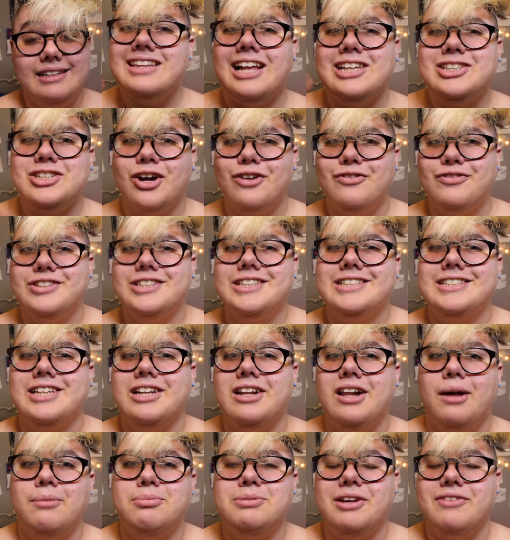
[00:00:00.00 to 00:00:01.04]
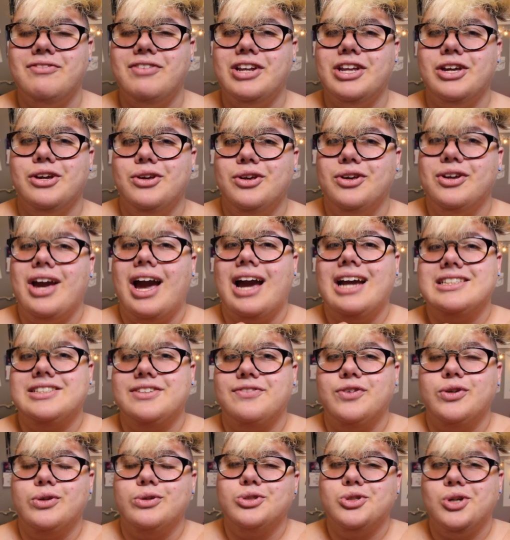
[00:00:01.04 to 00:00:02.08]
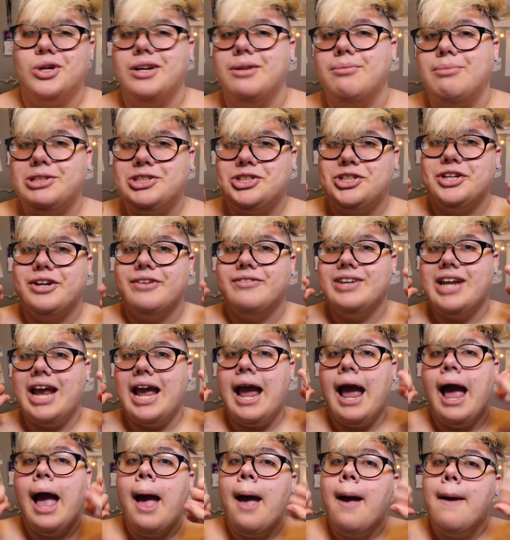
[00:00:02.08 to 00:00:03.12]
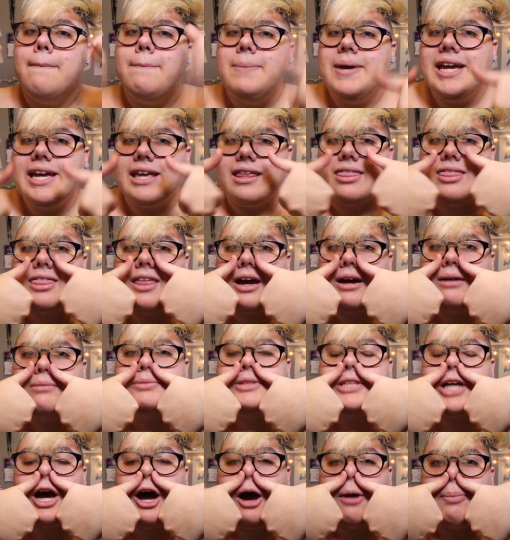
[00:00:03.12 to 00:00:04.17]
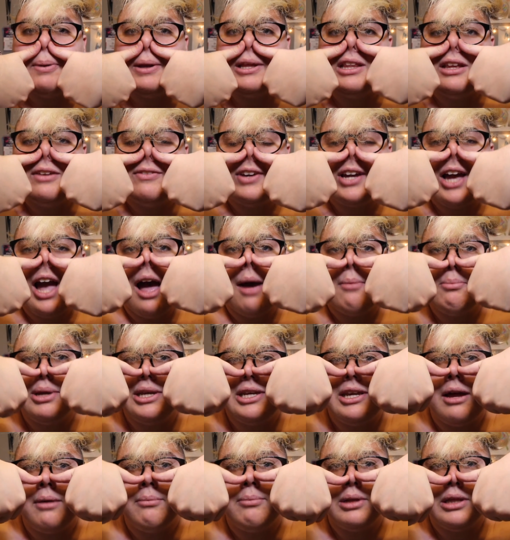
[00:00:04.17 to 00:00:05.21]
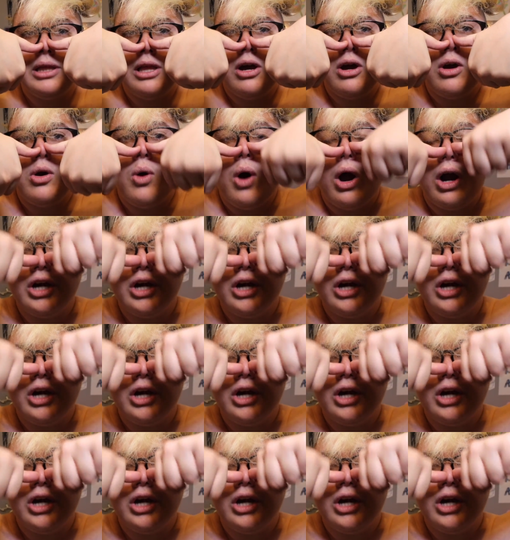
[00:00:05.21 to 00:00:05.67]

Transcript: That's all for this little update video, you guys. If you enjoyed it, make sure you give it a big thumbs up and leave a comment down below.